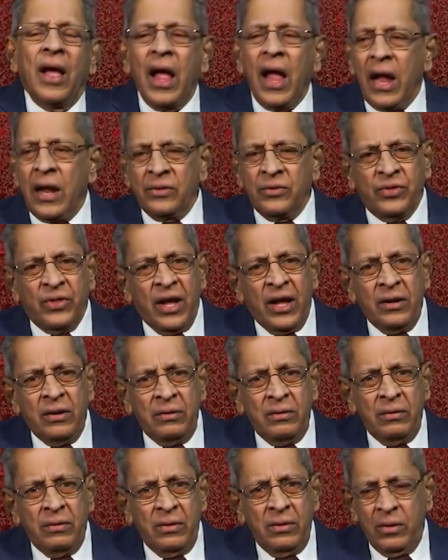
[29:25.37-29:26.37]
And
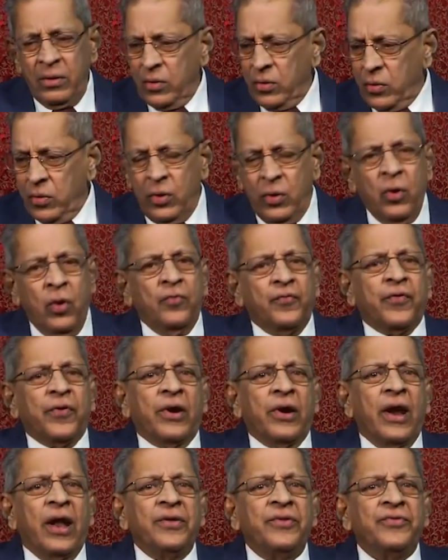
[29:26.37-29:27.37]
then we go for
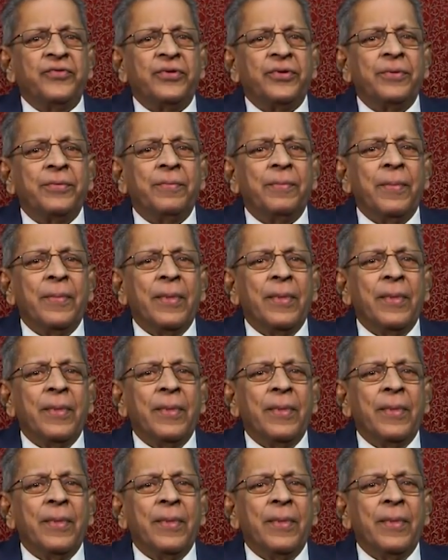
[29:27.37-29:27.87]
lunch.